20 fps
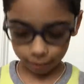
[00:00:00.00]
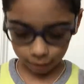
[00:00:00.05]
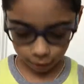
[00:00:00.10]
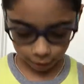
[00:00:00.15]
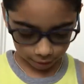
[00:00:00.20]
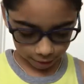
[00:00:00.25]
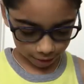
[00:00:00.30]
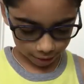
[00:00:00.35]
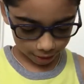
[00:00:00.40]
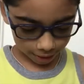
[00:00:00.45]
Oh,
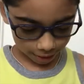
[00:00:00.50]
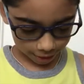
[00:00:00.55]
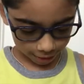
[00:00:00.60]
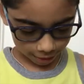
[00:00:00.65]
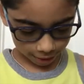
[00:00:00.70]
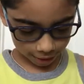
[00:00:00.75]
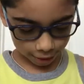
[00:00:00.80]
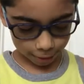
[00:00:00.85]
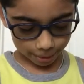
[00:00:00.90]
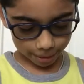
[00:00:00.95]

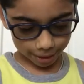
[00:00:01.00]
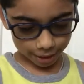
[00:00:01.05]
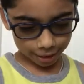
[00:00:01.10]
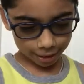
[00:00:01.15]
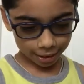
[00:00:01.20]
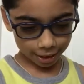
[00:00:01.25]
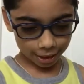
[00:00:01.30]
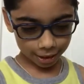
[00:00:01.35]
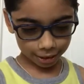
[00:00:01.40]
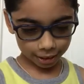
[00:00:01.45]
oh my
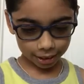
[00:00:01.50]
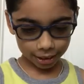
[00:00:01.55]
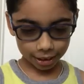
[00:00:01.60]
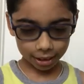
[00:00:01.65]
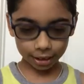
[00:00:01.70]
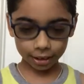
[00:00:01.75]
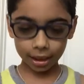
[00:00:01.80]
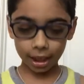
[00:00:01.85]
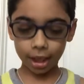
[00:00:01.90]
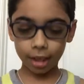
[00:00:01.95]
goodness
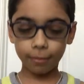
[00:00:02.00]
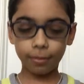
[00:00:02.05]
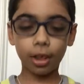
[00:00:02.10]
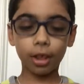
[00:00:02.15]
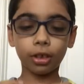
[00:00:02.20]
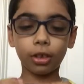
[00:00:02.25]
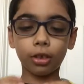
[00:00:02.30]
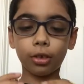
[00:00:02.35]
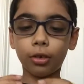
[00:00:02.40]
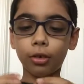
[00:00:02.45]

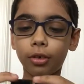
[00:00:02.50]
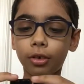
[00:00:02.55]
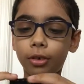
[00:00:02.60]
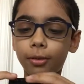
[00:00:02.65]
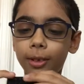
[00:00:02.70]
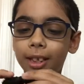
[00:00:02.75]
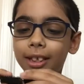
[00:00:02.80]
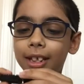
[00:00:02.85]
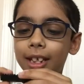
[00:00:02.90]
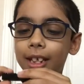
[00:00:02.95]
hard to hold
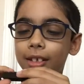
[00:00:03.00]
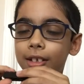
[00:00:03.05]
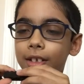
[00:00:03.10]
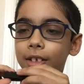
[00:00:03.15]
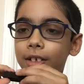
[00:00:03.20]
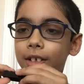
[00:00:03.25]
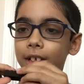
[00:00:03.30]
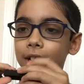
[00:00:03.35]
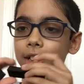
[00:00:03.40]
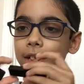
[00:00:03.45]
three things in
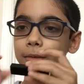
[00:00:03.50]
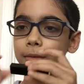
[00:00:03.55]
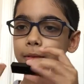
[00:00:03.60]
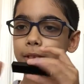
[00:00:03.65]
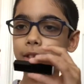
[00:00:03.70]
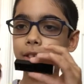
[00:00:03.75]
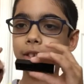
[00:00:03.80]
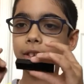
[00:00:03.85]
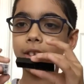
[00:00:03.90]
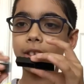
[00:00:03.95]
your hand at
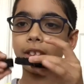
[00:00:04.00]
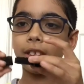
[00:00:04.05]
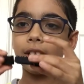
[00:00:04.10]
once.